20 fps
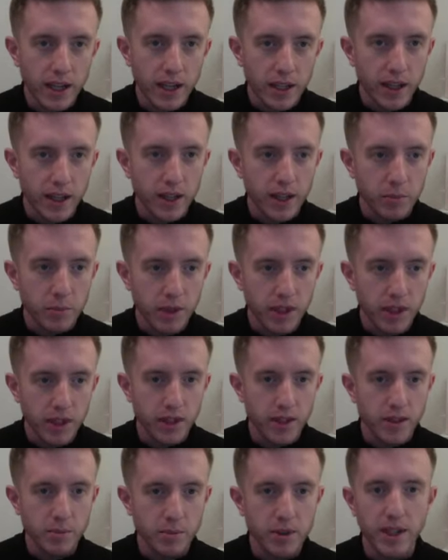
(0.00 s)
it done
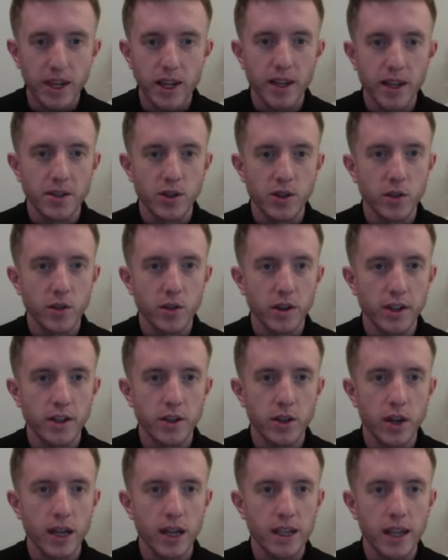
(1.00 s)
because my day isn't over
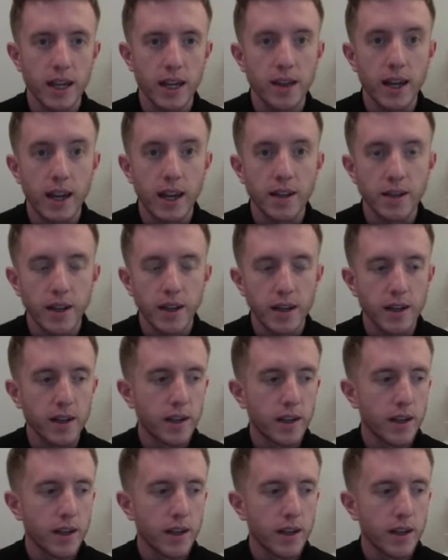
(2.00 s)
until I get that done.